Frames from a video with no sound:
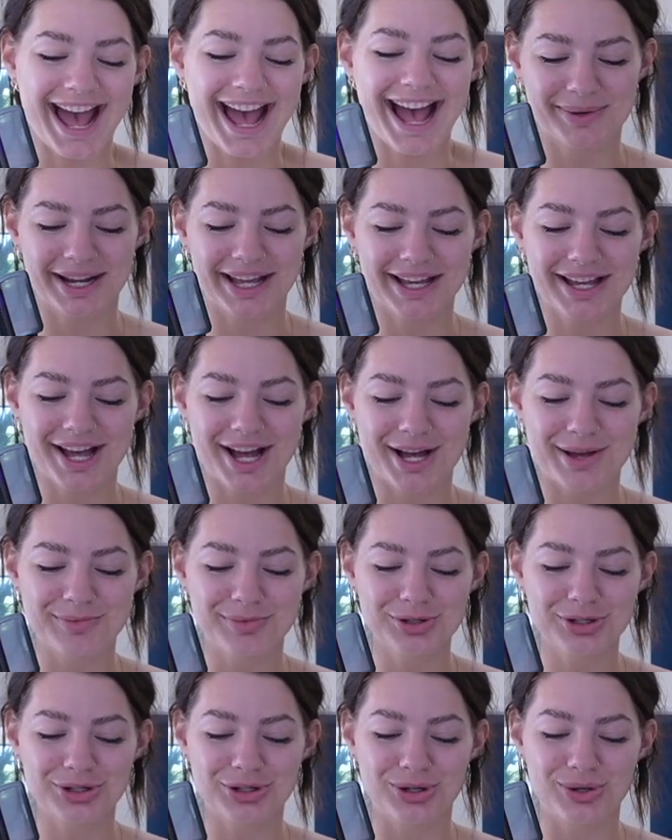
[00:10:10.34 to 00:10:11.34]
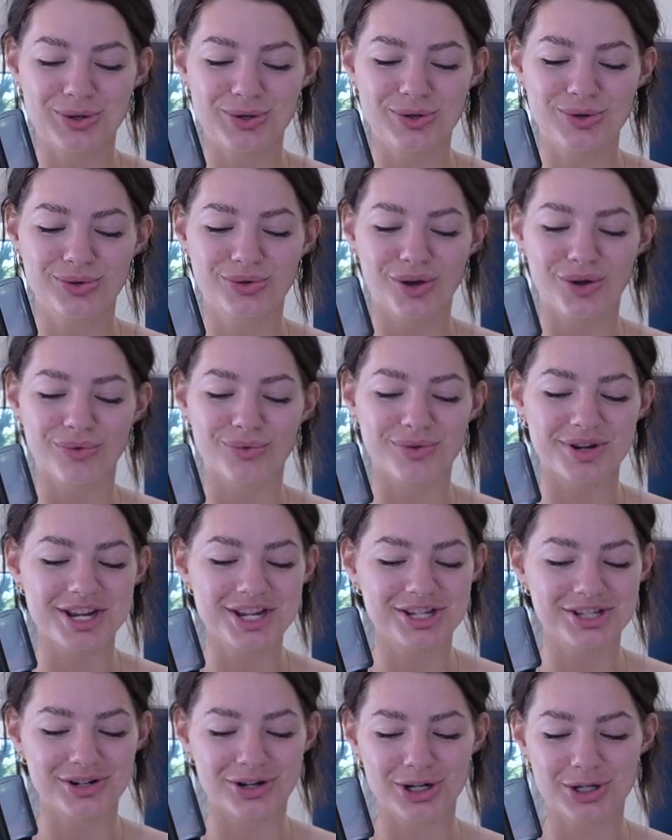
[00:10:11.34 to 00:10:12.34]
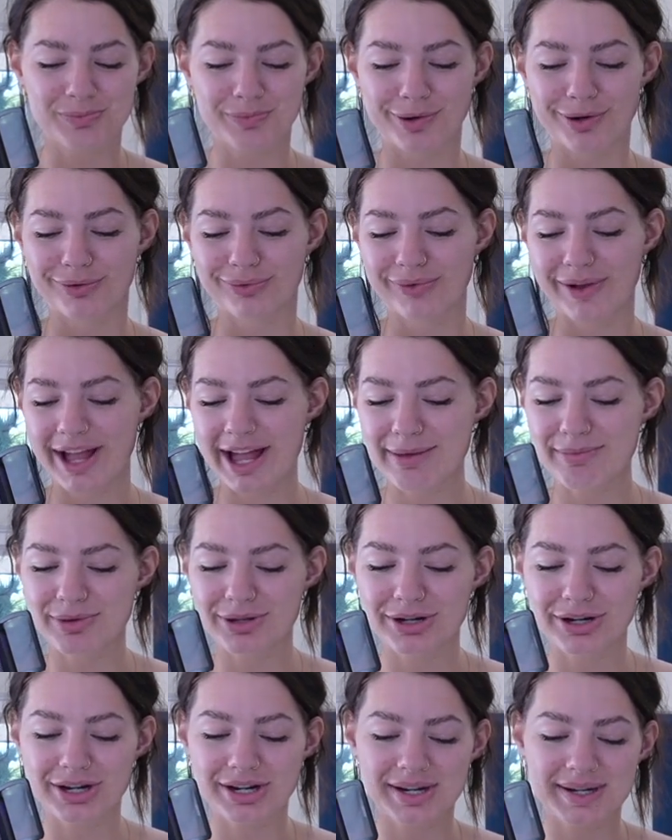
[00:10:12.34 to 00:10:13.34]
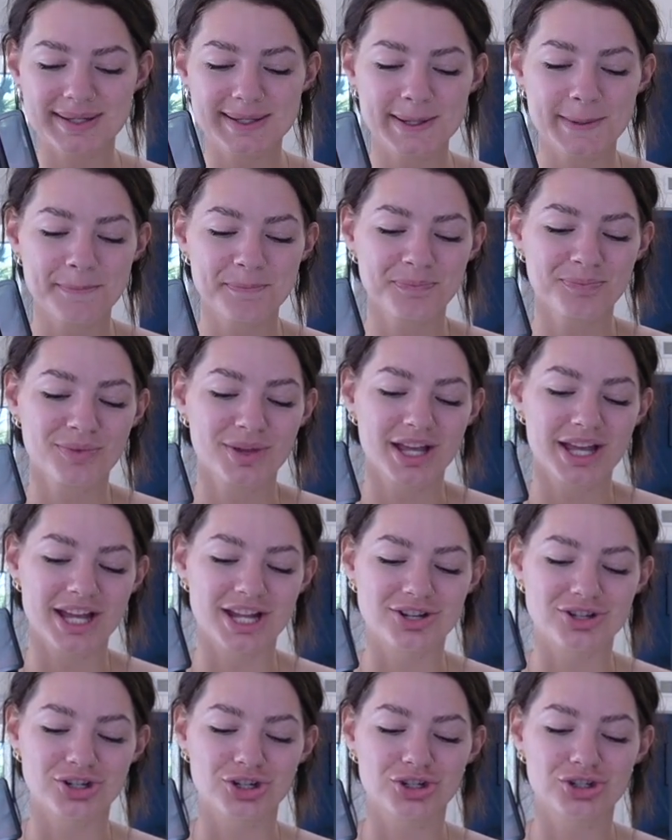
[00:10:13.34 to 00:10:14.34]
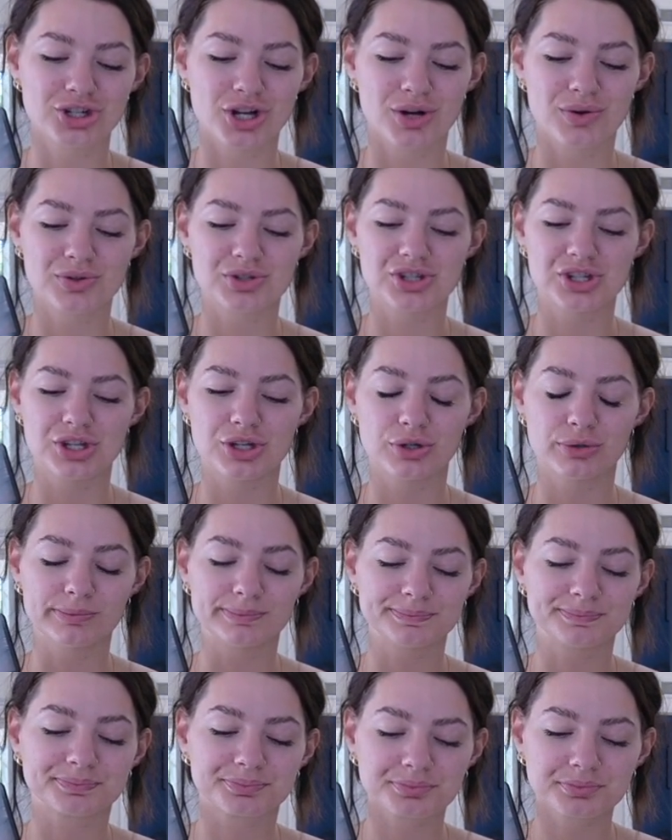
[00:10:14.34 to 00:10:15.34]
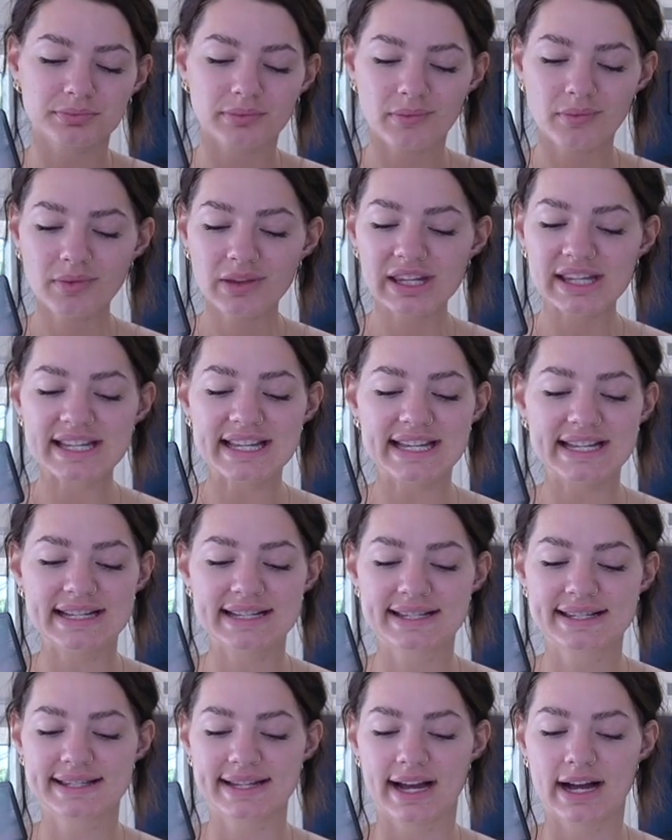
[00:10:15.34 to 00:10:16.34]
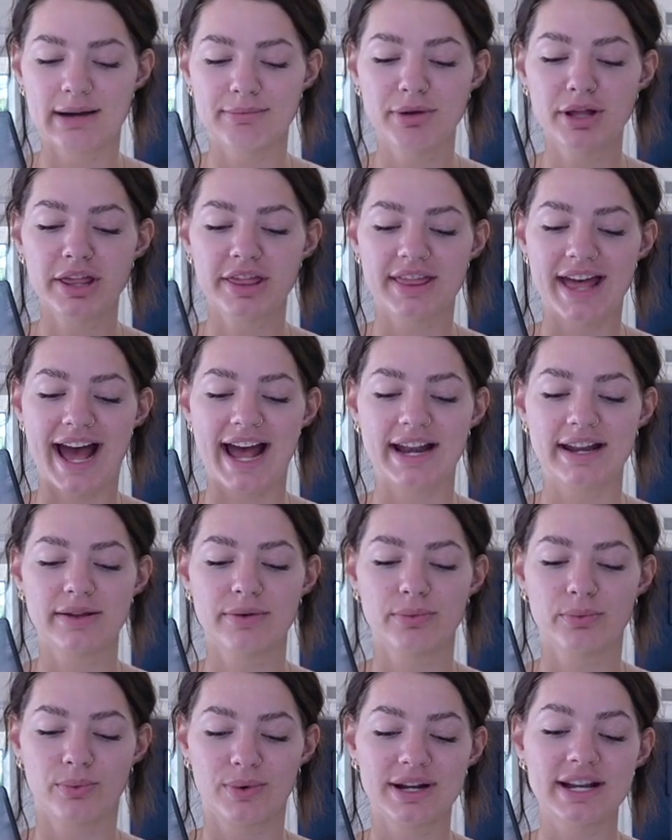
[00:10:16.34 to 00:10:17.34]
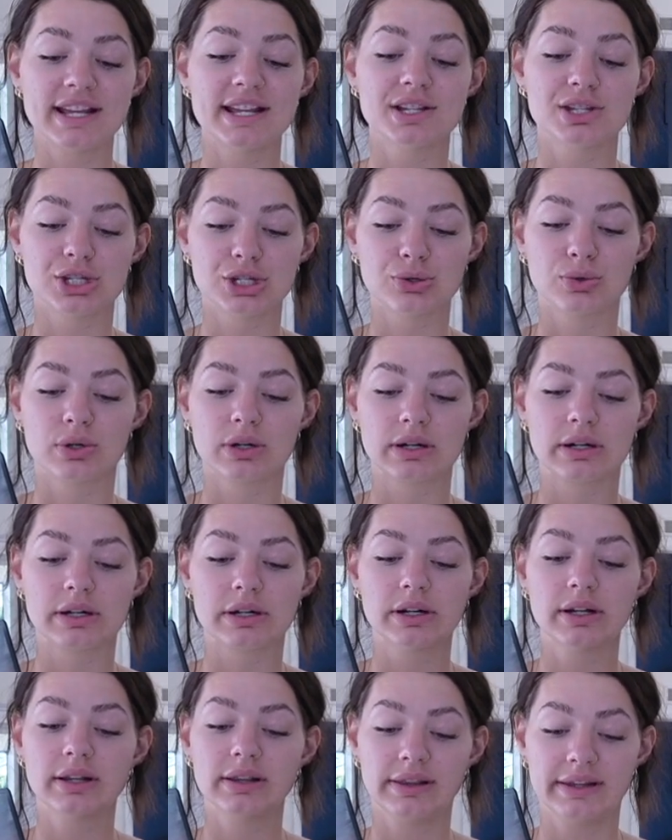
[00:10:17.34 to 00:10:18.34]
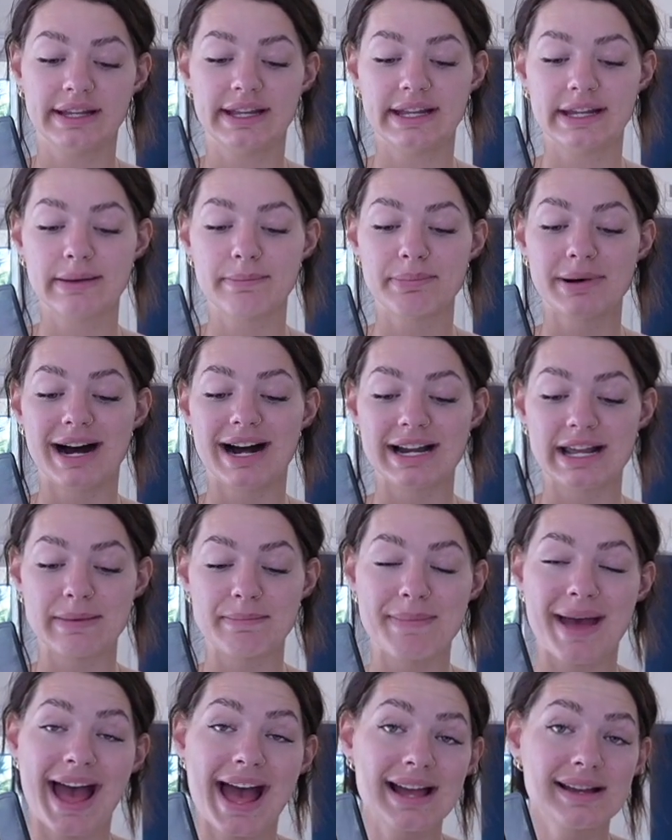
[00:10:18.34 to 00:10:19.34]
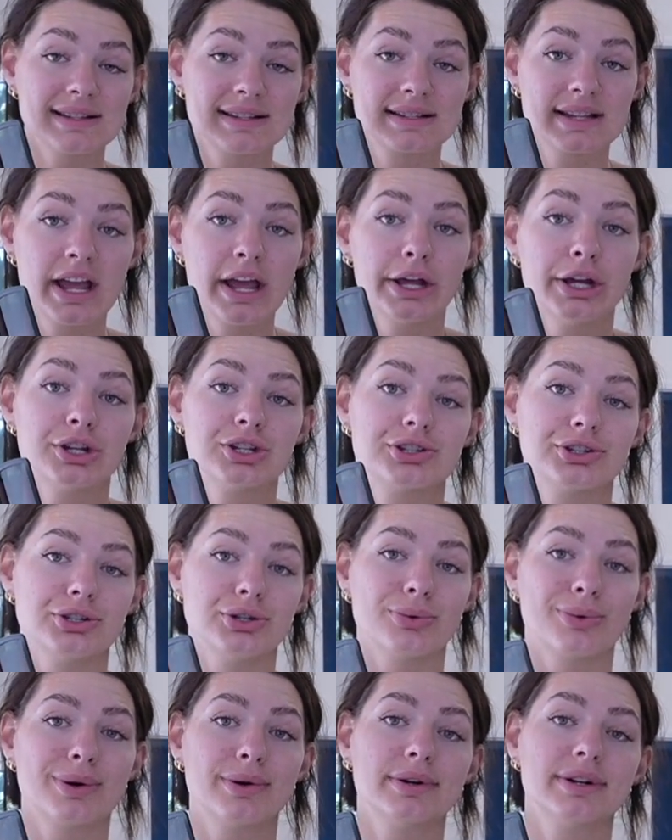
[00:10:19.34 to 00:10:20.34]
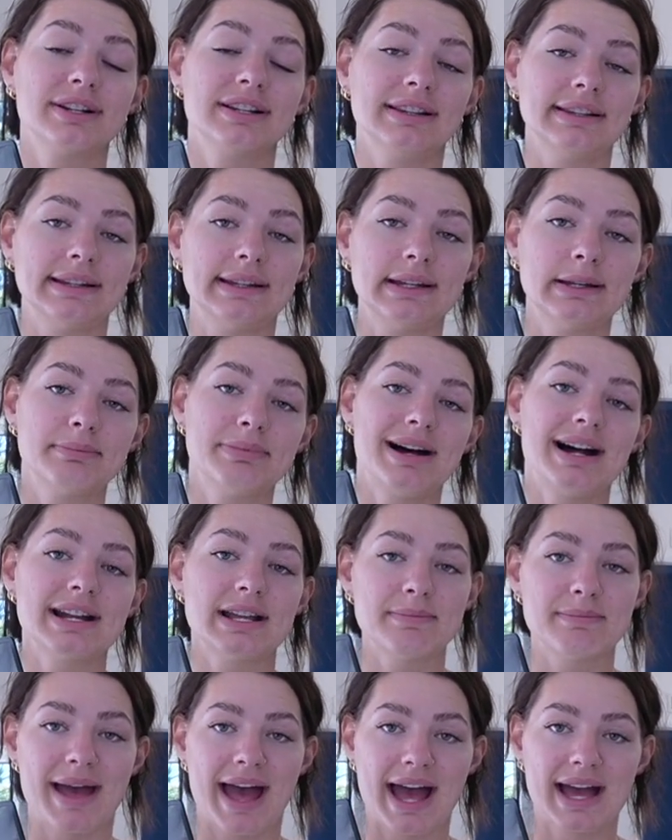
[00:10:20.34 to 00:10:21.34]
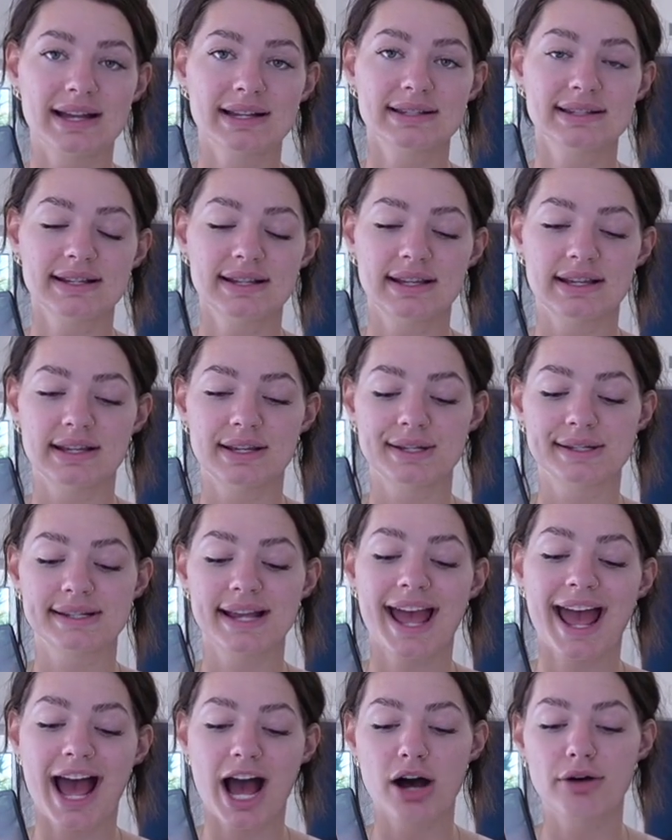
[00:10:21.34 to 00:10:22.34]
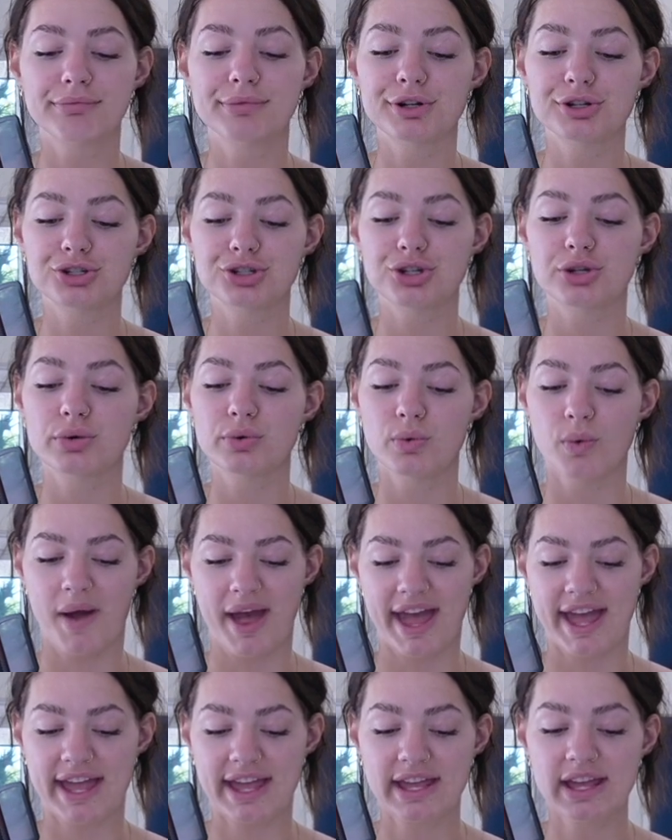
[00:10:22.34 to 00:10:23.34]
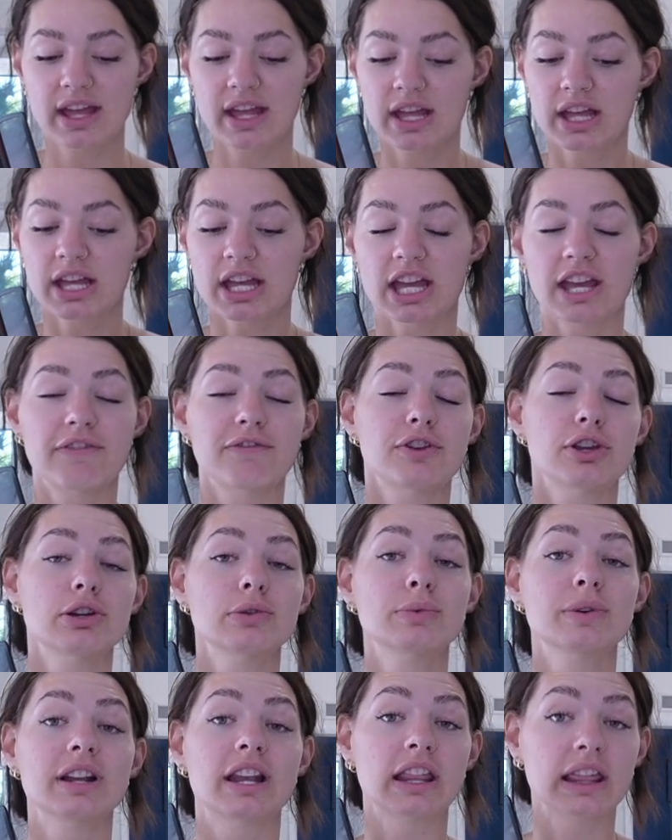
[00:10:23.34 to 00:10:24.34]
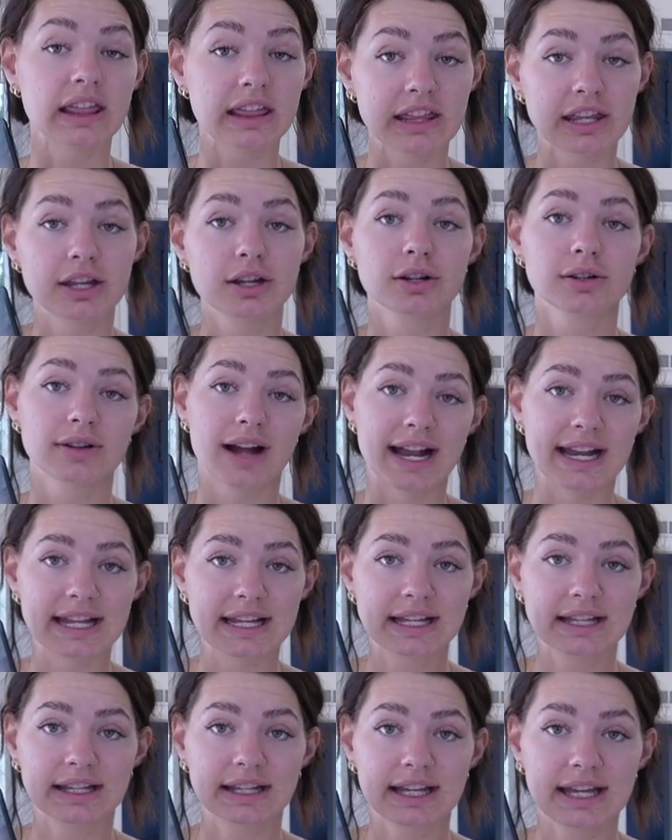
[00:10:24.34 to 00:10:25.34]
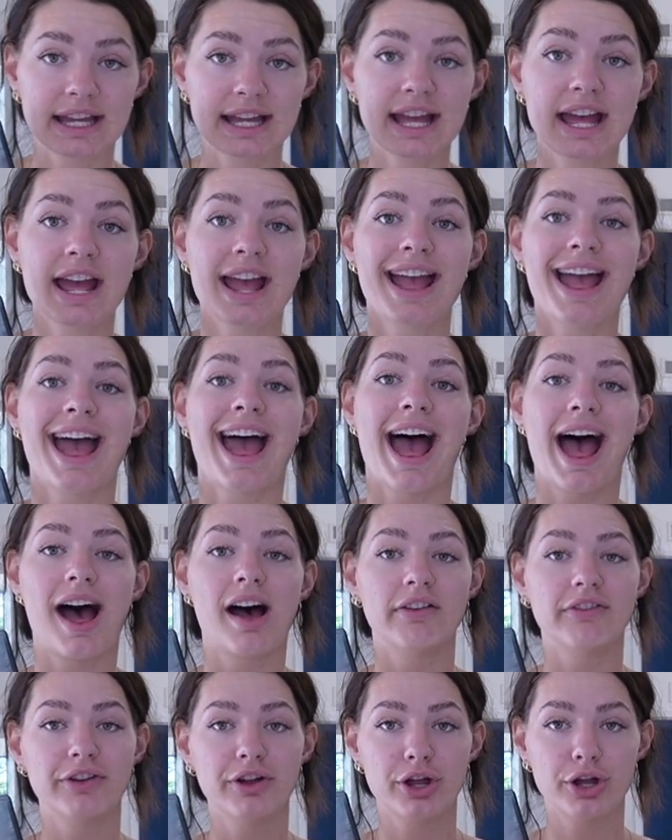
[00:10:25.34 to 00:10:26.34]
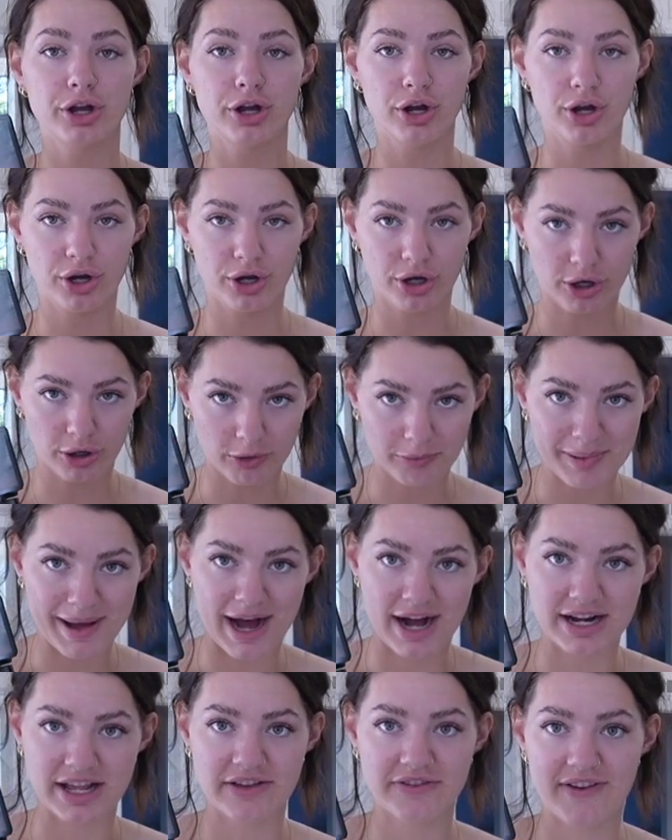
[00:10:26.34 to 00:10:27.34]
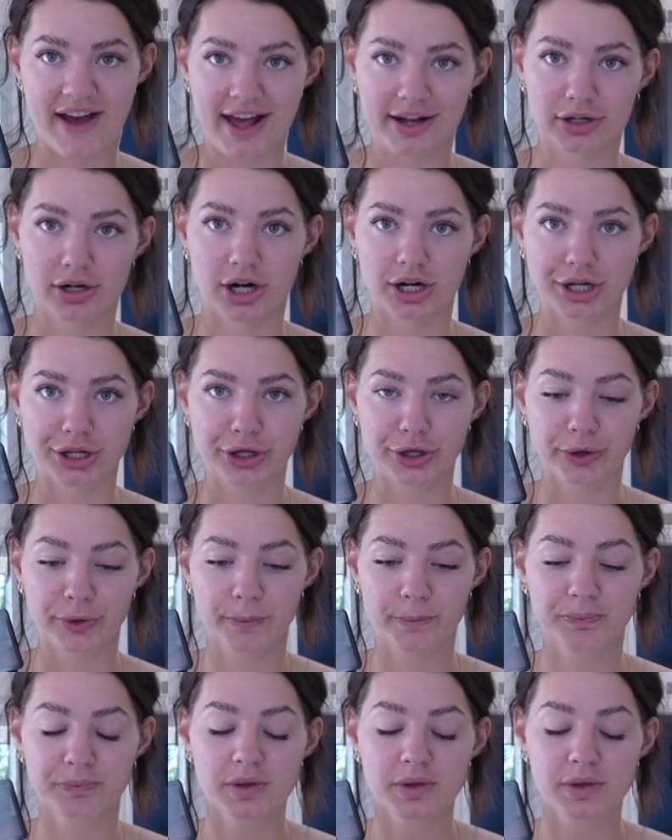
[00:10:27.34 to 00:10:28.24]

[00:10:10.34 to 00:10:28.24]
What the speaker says: When it comes to research parameters, it just shows you in sum that what is your lean body mass. So your lean body mass is how much you weigh if you would theoretically have no body fat on you.